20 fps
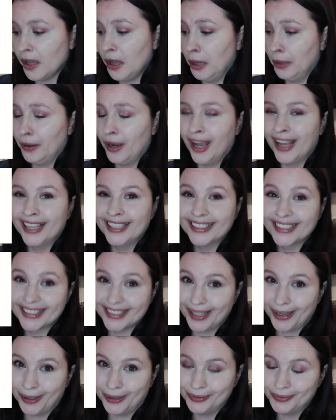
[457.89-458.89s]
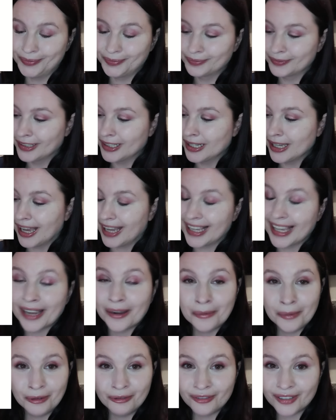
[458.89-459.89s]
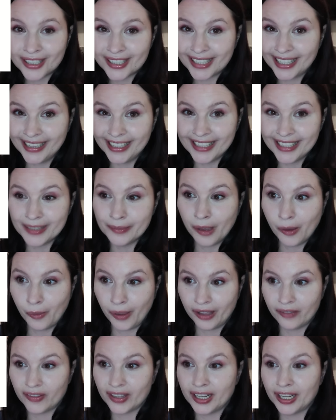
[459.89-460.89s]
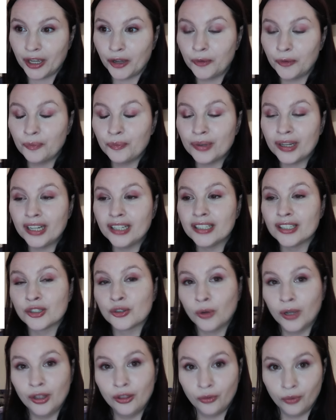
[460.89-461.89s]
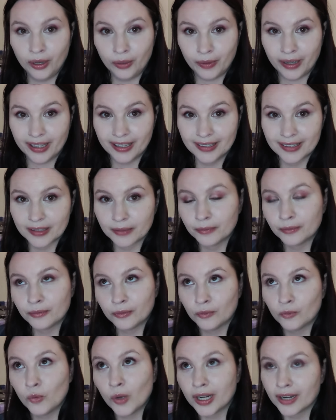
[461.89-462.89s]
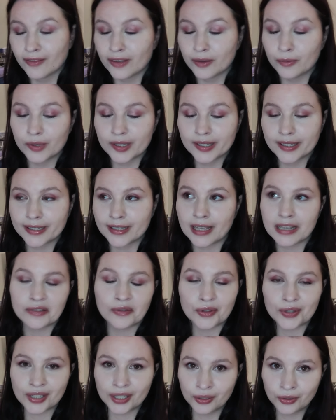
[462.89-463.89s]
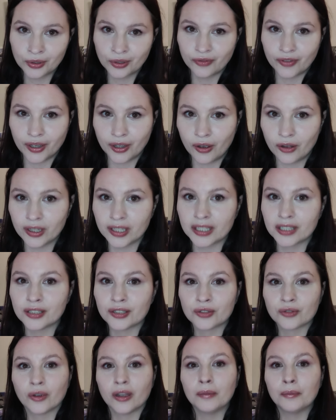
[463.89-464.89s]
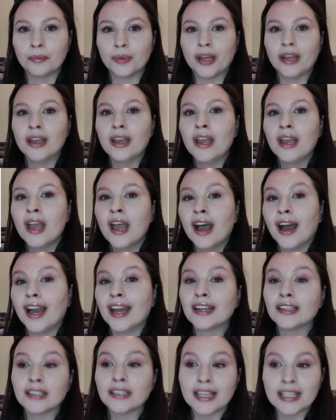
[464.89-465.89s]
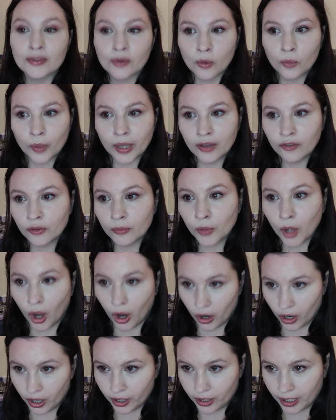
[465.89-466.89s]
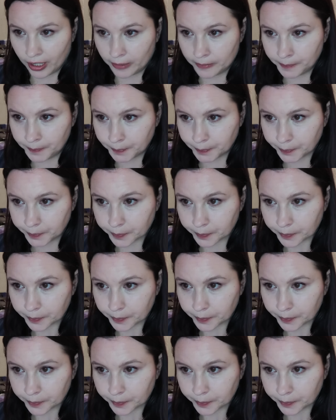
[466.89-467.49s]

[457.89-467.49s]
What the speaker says: All right. So I can't remember if I said this in my wig video, but I destroyed 3 wigs. One of them was successful, so I don't know if I'd call it as destroyed, but I had a lace front wig from Arta,